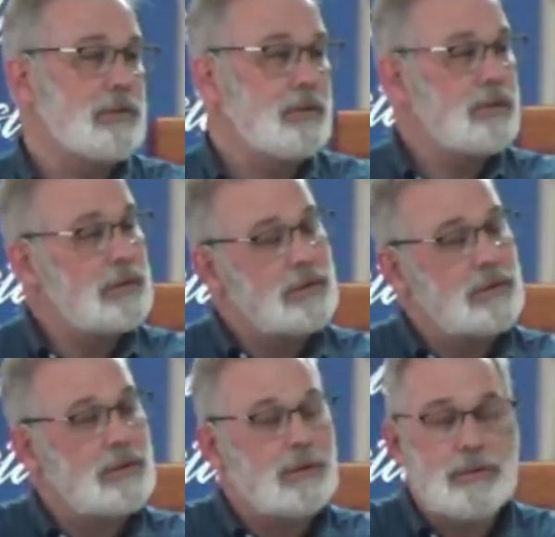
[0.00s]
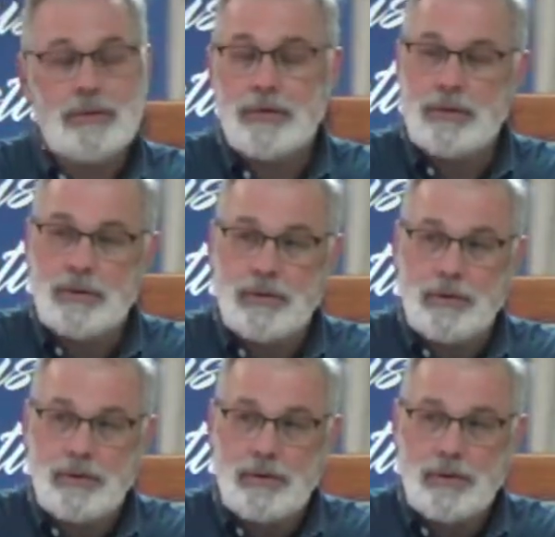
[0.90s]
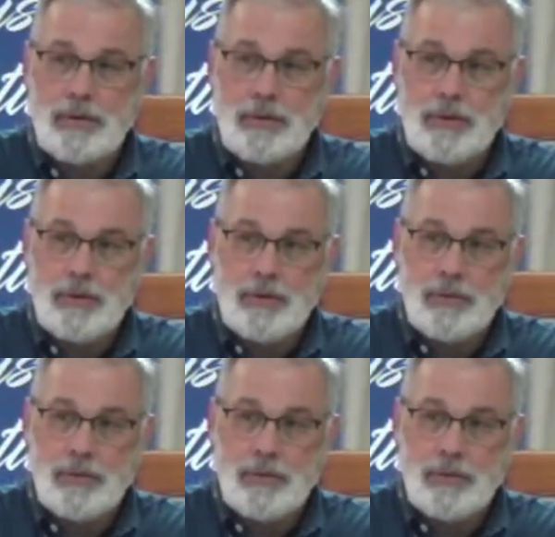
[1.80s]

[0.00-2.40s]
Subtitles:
(no one is talking)